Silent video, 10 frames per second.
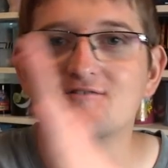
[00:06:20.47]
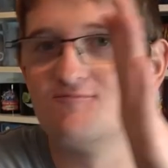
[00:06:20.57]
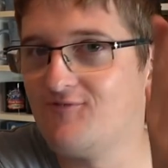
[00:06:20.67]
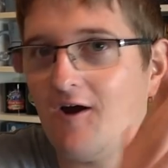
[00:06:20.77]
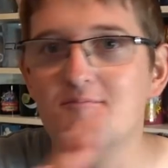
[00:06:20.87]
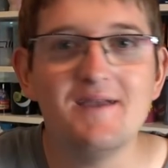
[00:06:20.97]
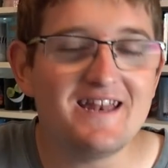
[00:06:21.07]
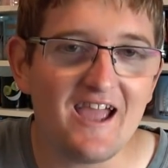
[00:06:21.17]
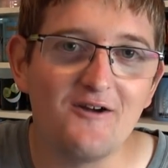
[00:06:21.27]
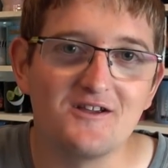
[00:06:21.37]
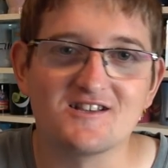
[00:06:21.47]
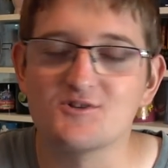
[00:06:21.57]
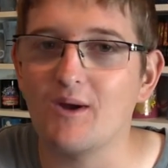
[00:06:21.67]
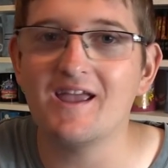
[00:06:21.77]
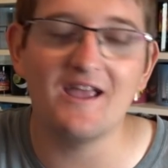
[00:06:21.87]
very mediocre
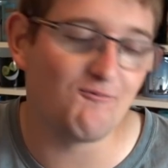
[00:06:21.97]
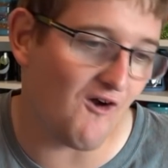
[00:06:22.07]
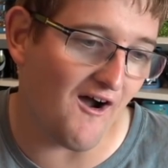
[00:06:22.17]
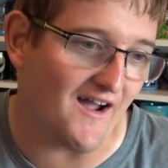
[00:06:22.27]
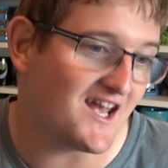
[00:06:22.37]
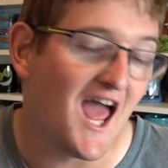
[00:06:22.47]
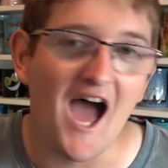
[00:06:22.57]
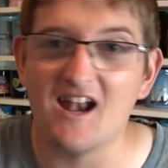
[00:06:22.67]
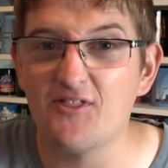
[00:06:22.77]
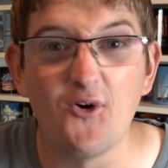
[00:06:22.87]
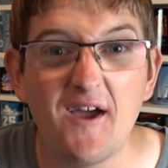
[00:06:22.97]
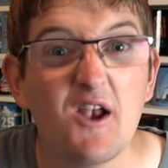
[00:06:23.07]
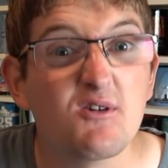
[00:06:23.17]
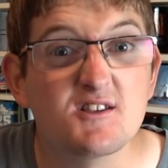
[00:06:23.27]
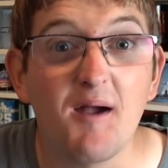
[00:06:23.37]
swinging ride, and I thought it
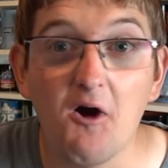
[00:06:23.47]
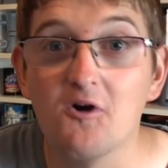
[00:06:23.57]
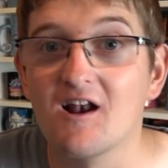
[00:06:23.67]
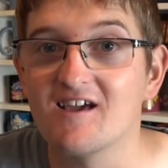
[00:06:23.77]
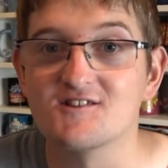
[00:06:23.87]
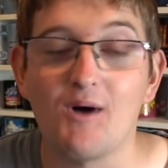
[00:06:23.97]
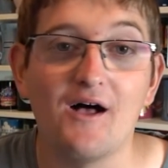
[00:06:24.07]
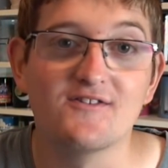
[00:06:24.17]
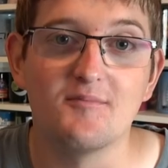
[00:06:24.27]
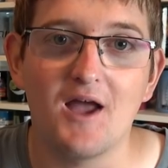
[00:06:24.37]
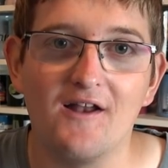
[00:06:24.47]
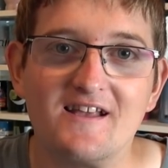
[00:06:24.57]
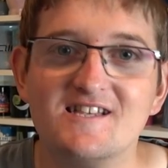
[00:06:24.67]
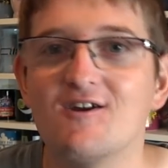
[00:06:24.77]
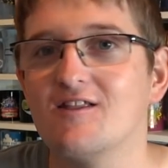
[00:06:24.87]
looked a bit ugly as well, to be
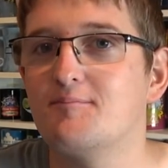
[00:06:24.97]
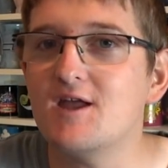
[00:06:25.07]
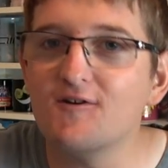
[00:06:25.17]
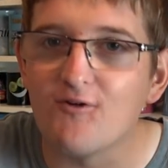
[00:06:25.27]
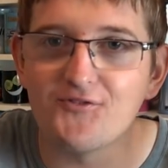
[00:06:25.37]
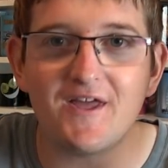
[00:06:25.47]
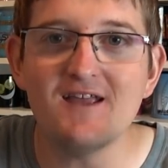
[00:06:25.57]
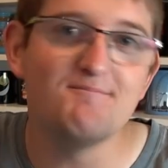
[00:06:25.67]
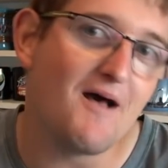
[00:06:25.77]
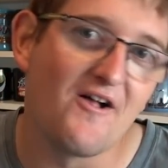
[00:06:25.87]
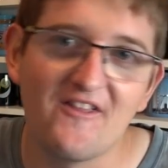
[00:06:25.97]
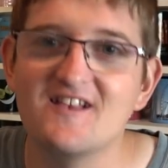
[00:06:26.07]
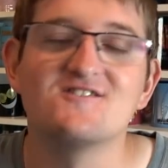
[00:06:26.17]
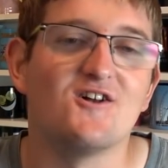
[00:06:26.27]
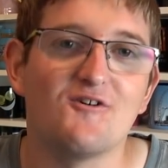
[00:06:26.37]
honest. You got the beautiful theme
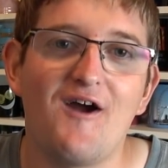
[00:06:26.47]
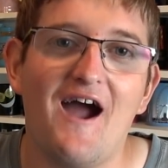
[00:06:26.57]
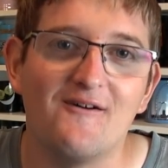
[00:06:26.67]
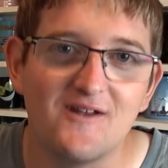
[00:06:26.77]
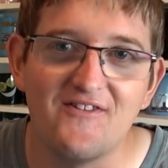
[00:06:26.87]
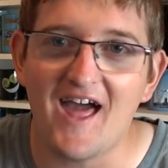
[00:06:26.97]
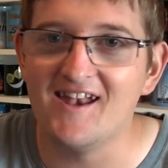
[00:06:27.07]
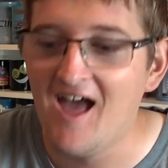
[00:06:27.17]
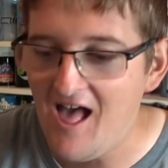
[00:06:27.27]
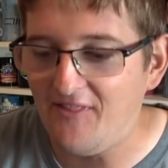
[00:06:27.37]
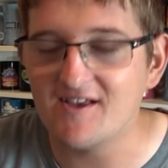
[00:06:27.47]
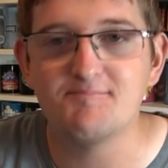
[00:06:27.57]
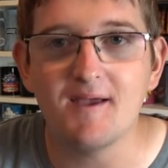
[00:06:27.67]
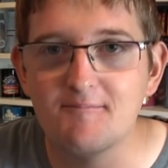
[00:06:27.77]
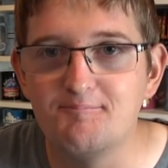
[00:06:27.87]
buildings all around, and then
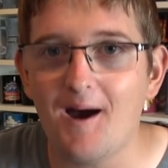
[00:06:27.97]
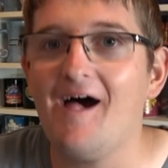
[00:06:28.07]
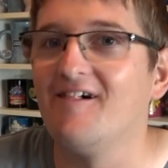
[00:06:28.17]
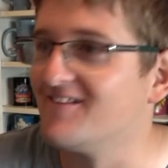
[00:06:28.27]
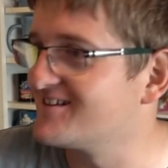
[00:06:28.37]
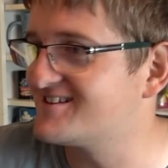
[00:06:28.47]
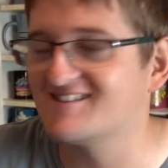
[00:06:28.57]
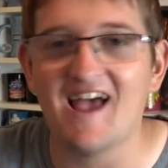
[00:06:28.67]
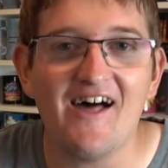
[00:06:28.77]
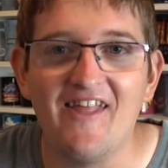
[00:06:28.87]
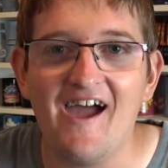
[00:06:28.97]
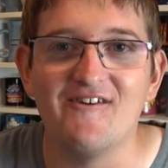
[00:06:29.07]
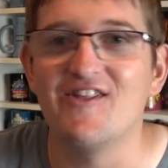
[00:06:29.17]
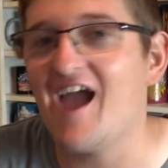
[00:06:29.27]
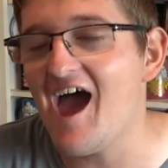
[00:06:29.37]
this big bell that's sat there
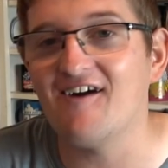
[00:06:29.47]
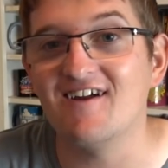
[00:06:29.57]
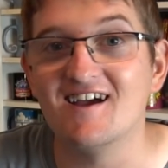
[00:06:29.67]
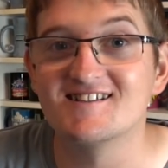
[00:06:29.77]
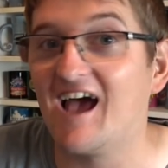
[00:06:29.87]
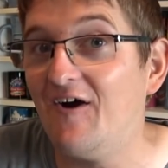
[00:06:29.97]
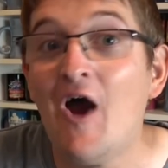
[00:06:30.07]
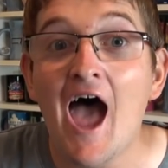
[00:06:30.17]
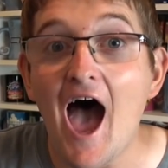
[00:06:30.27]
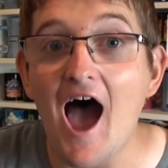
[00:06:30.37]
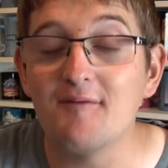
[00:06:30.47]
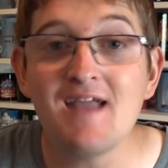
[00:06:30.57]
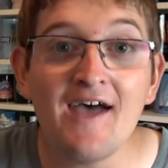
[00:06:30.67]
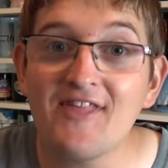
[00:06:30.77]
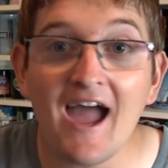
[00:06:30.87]
in the area. So
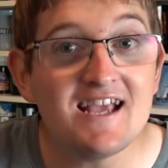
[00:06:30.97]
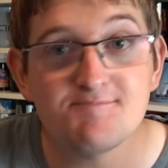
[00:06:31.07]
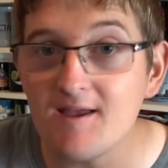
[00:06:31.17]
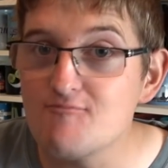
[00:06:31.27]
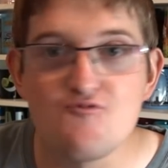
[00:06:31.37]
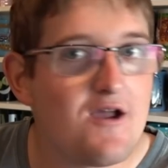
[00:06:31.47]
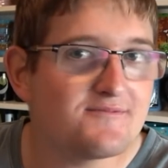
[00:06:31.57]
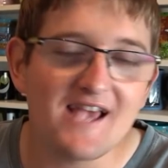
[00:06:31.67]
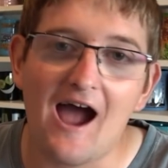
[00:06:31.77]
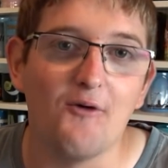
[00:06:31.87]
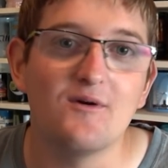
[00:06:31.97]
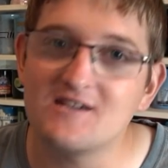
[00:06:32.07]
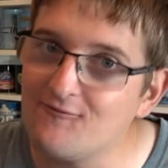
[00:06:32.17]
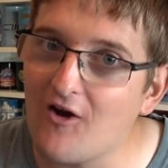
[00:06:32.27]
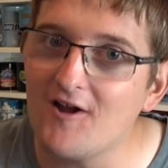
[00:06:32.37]
yeah, that is being ripped out,
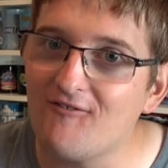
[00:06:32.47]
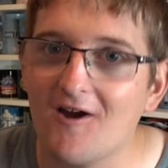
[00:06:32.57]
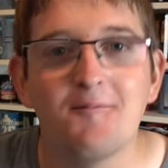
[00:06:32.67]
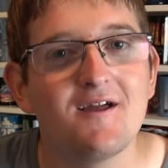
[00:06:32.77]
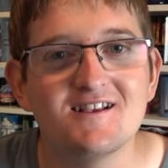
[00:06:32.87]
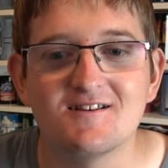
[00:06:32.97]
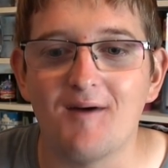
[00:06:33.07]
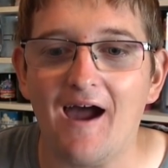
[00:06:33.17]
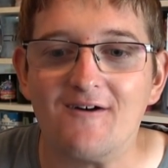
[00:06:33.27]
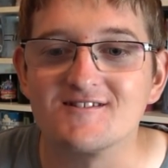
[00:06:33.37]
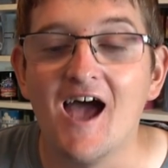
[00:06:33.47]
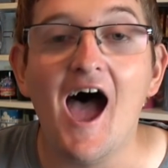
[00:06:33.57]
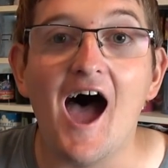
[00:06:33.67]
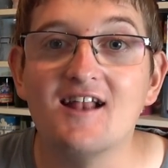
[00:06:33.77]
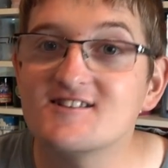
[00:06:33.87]
which I'm very, very pleased about.
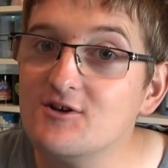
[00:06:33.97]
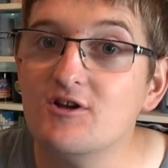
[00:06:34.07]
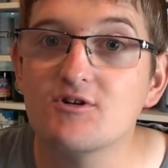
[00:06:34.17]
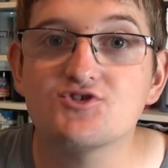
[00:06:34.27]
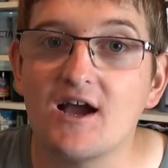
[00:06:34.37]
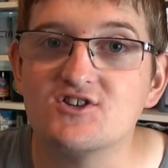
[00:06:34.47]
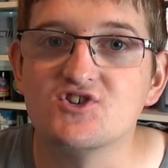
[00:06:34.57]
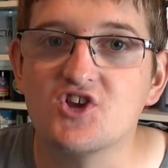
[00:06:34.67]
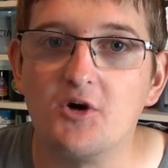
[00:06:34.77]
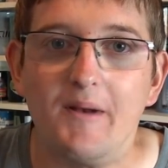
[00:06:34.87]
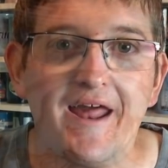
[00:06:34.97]
And two new attractions coming